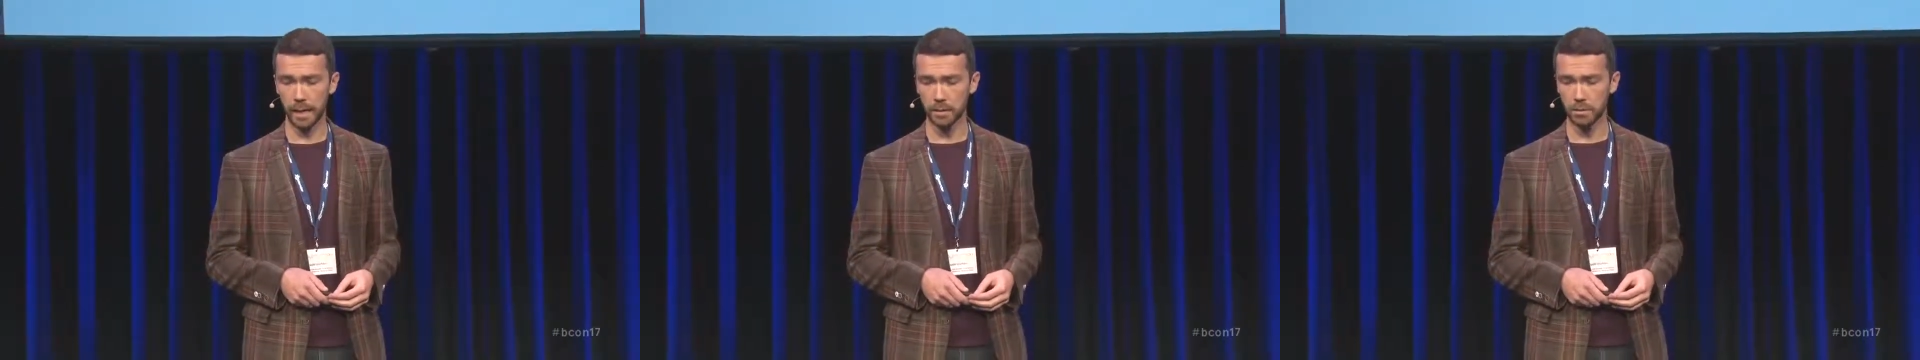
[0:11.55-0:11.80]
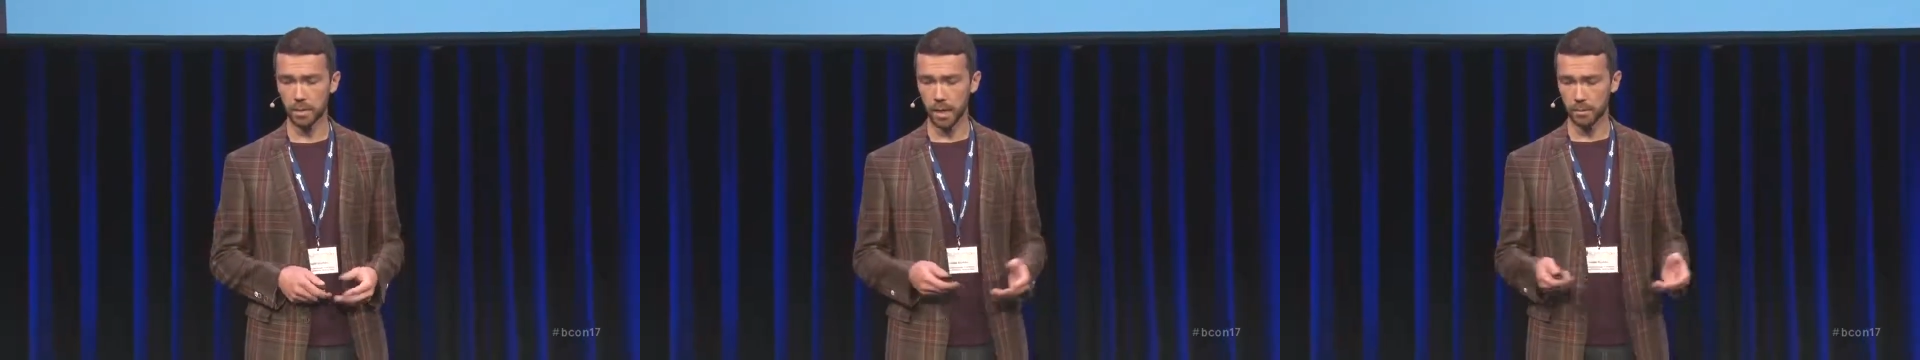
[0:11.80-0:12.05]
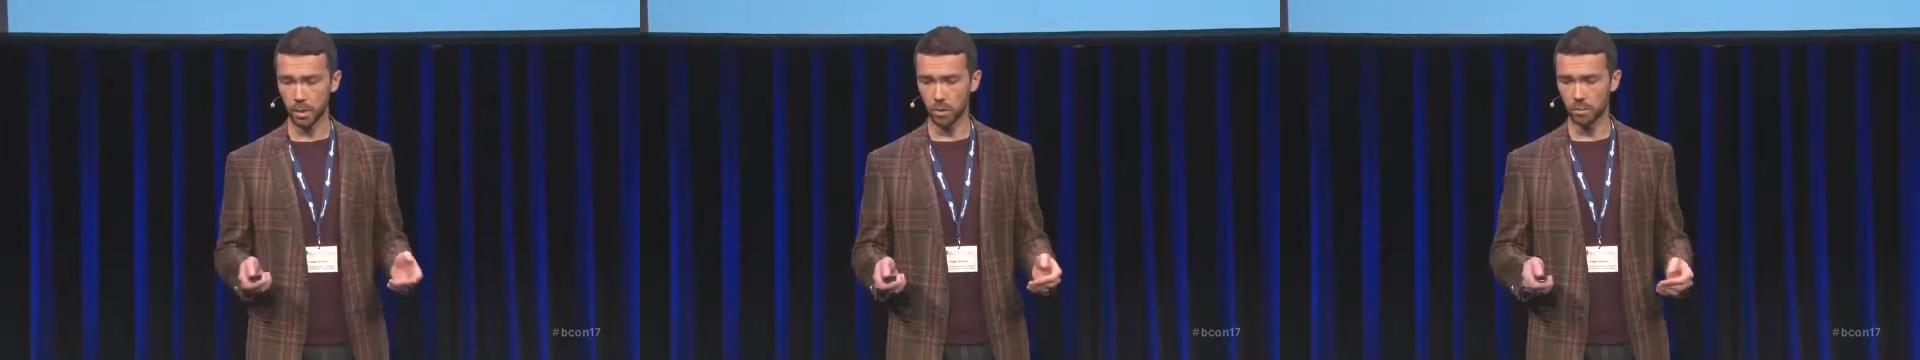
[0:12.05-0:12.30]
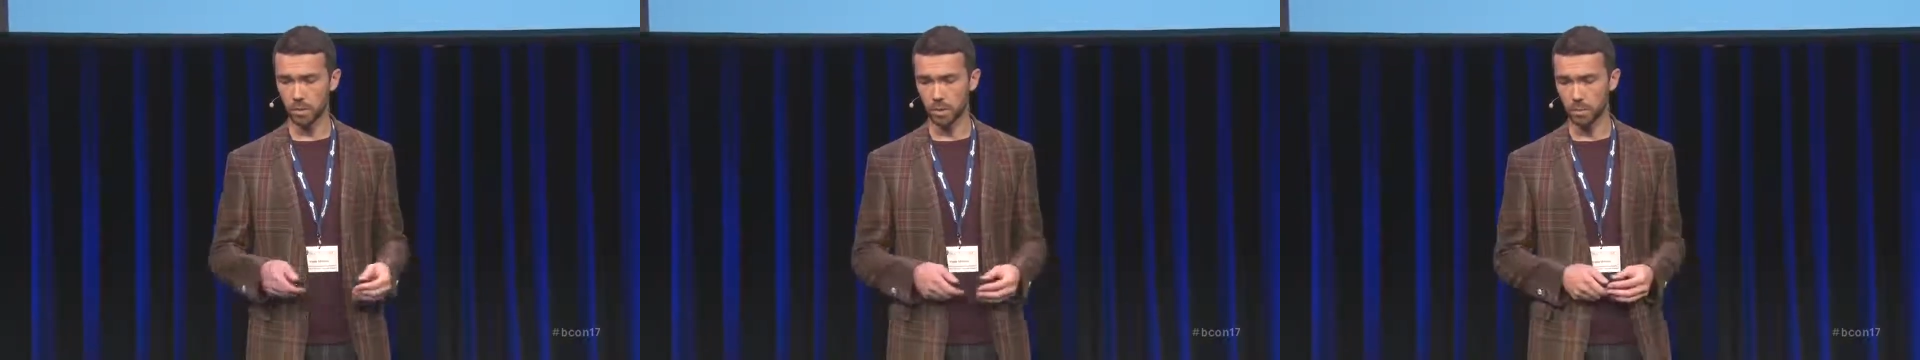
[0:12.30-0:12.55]
And today I'm
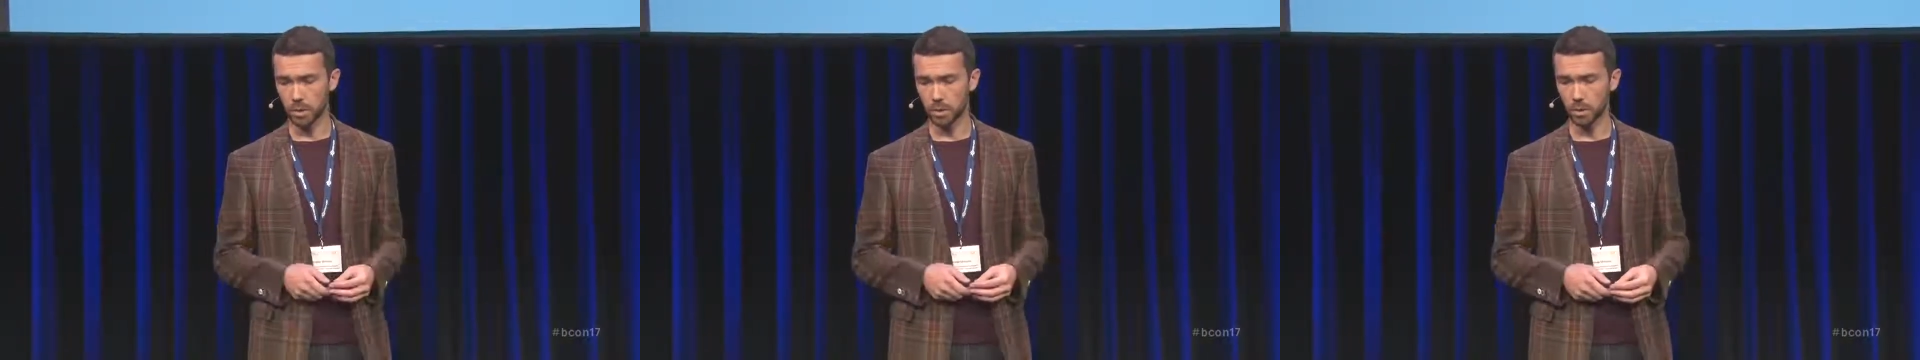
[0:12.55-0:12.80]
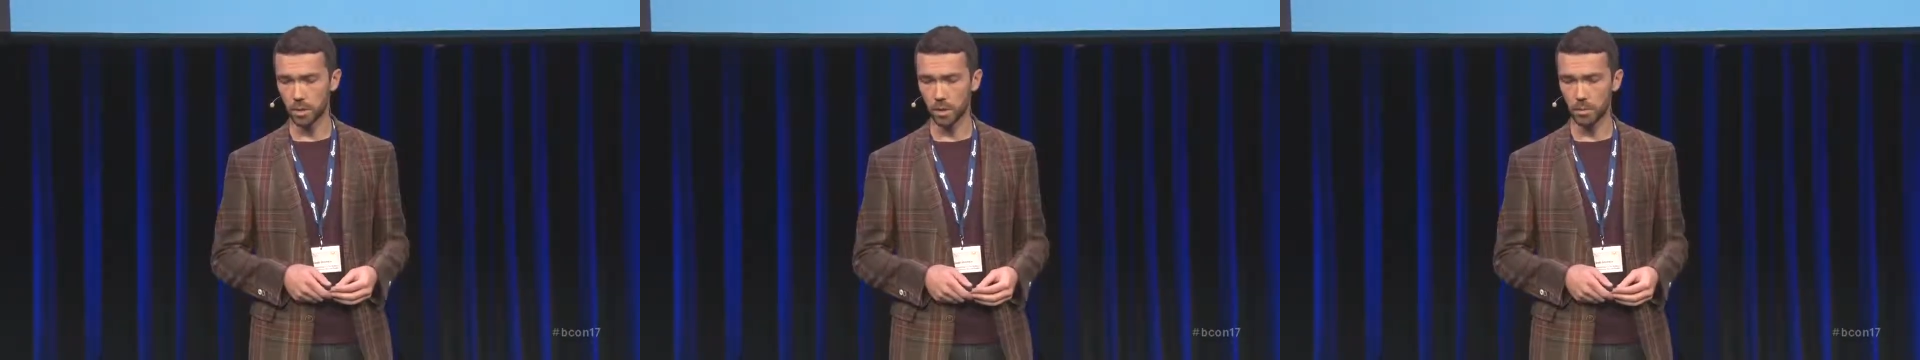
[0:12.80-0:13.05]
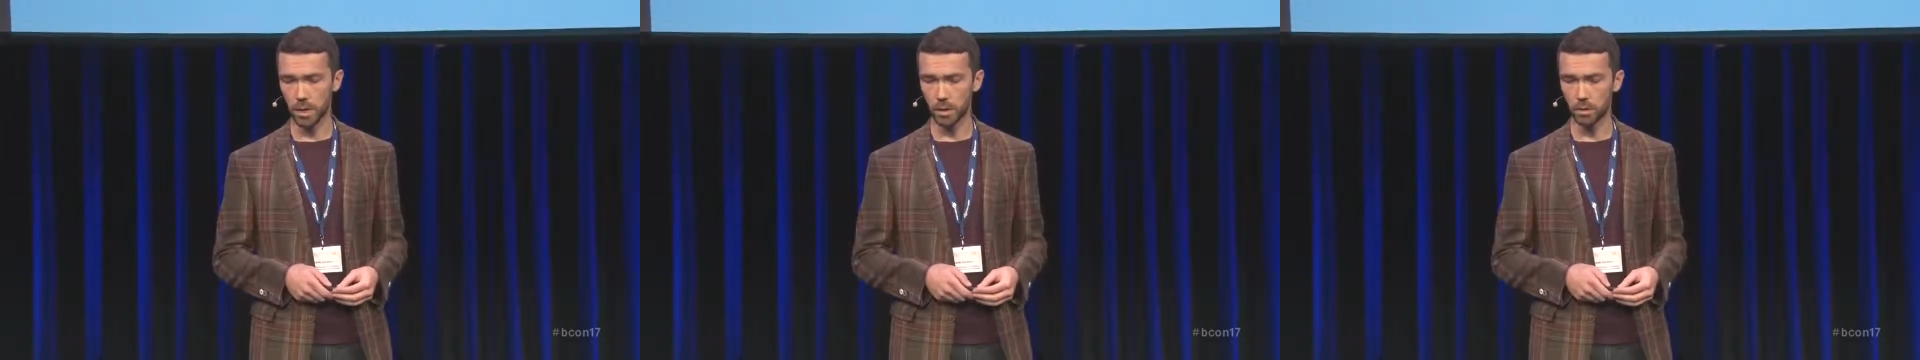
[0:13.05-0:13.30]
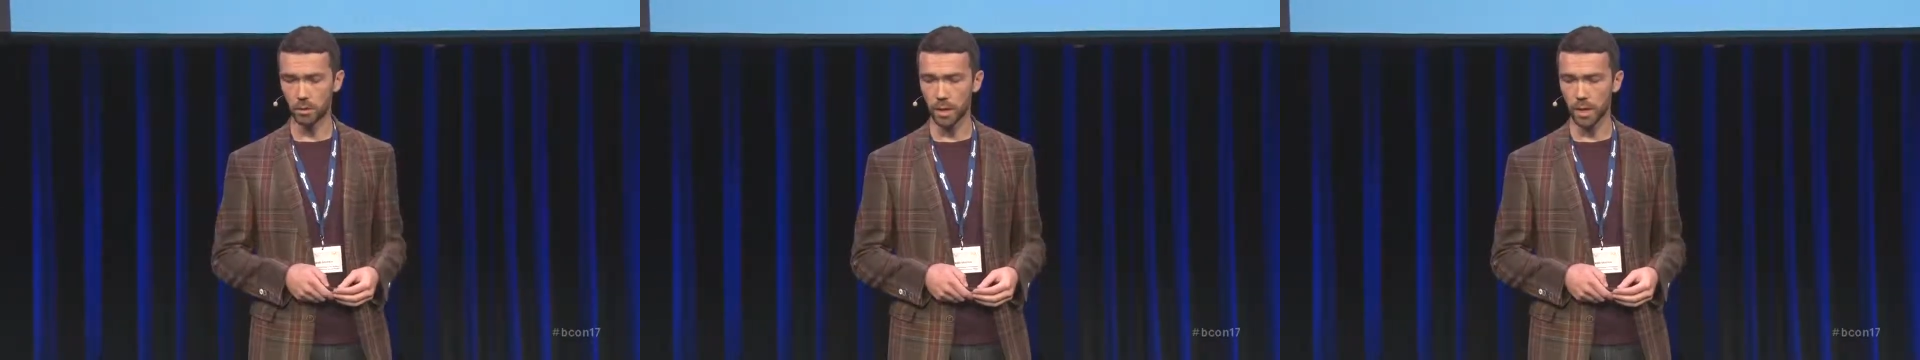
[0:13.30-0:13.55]
going to be talking
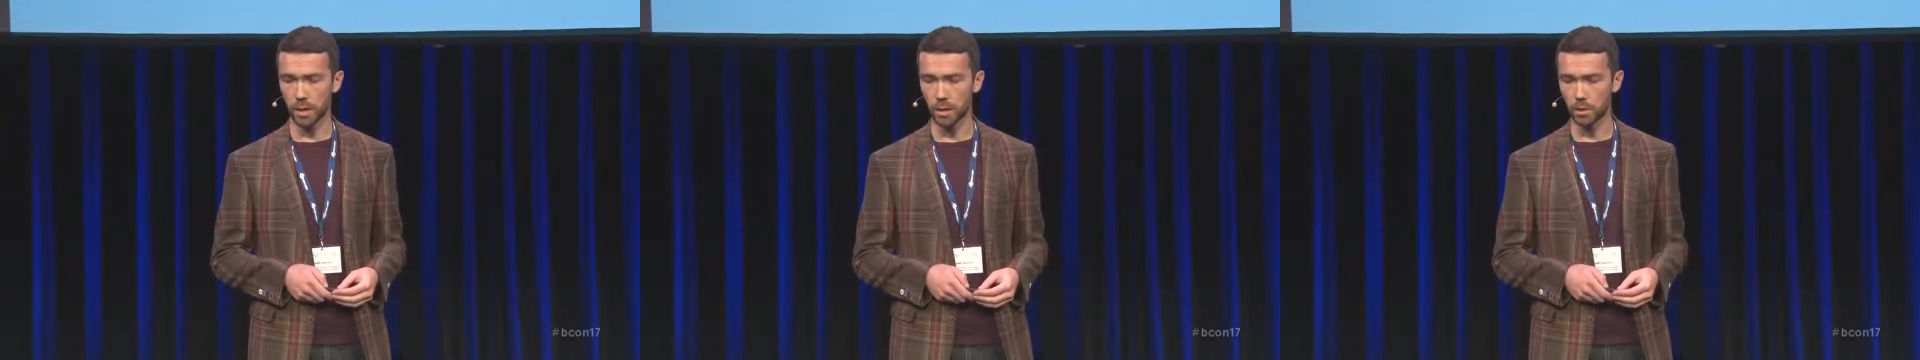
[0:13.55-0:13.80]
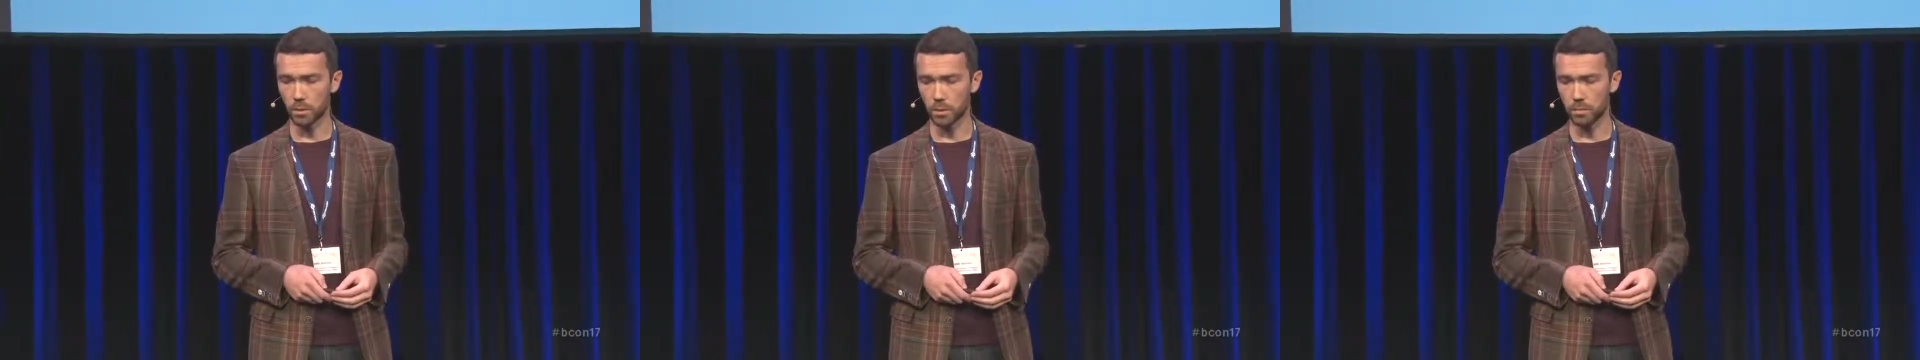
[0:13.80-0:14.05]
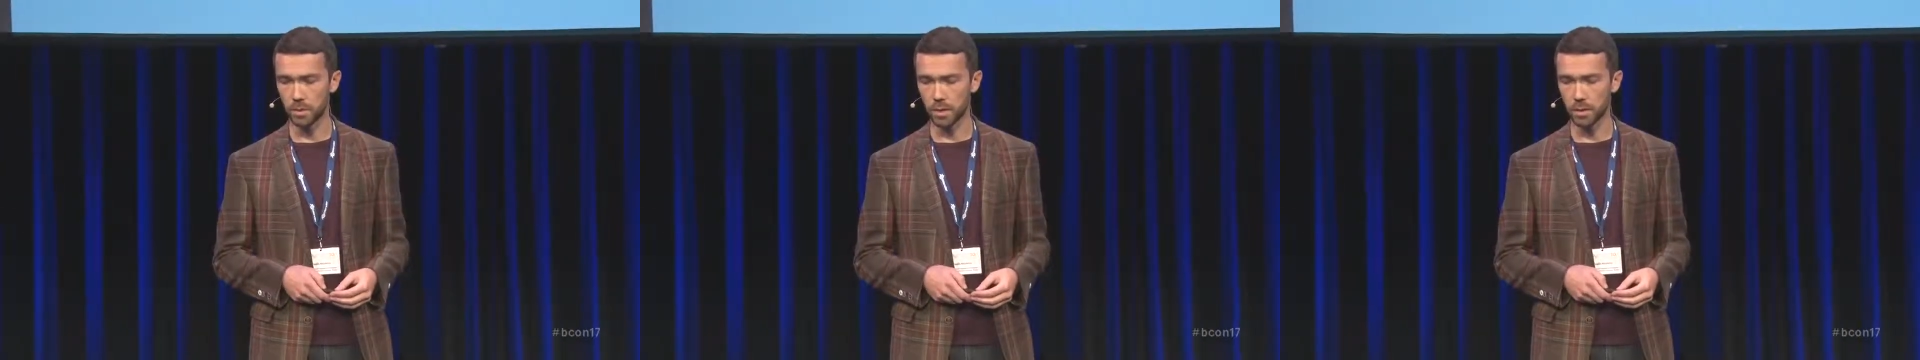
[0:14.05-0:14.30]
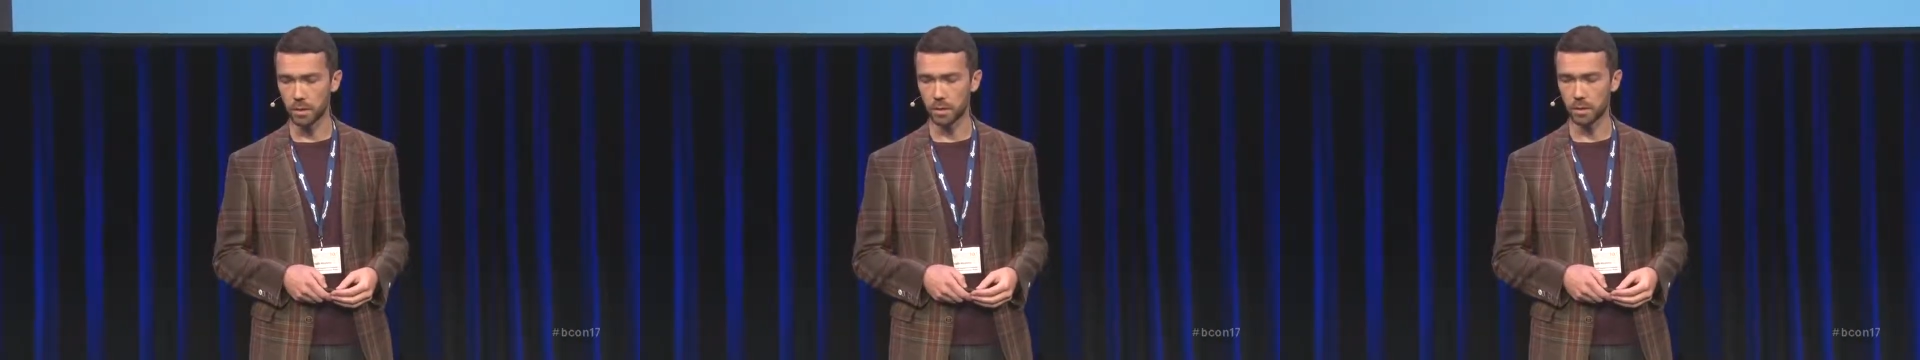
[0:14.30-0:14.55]
about creating
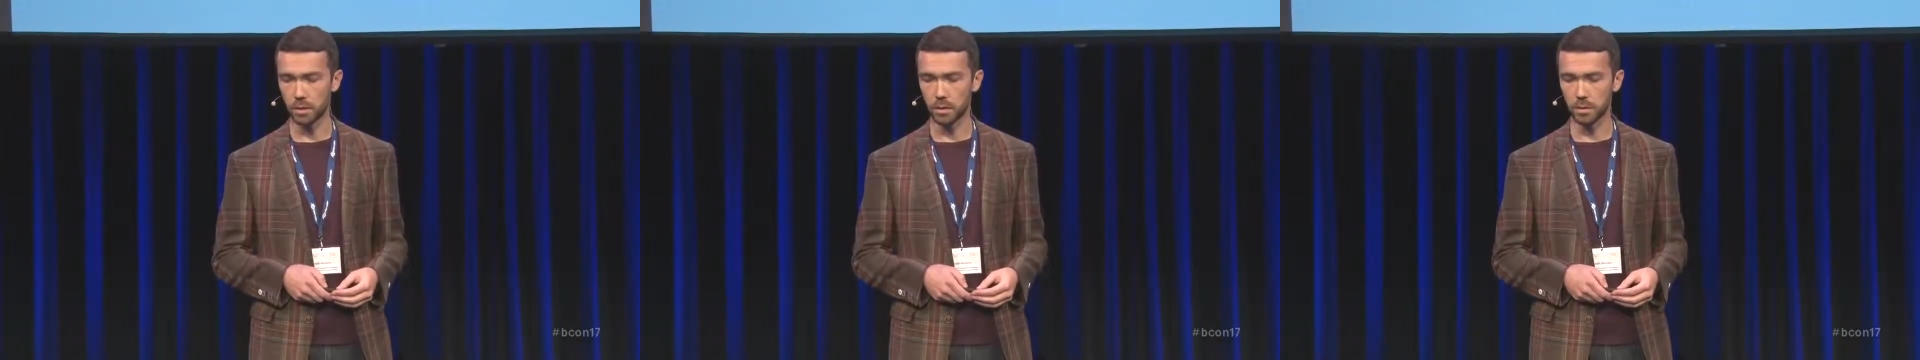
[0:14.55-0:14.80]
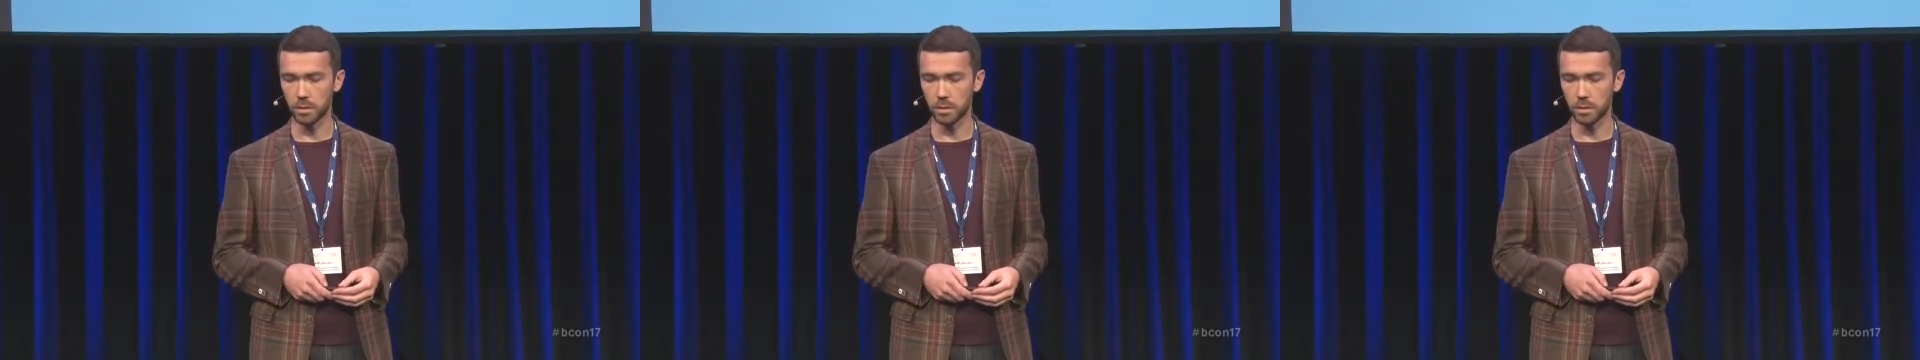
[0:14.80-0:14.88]
orthopedic uh,